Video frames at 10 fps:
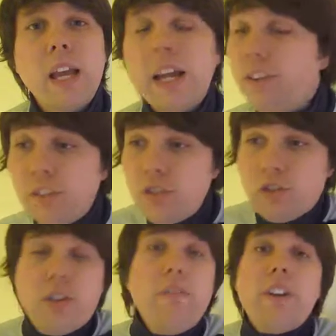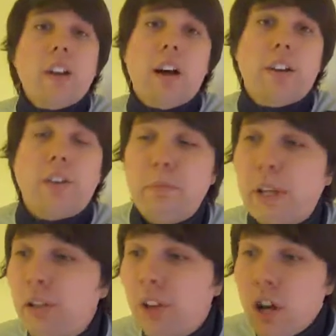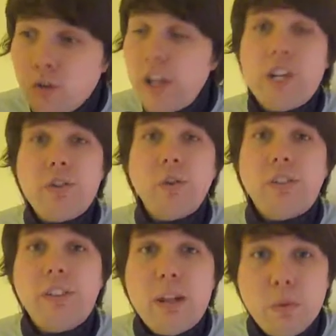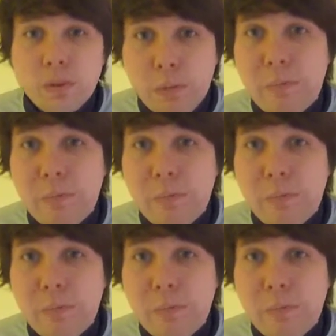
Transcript: It doesn't trivialise it, because ritual sin was a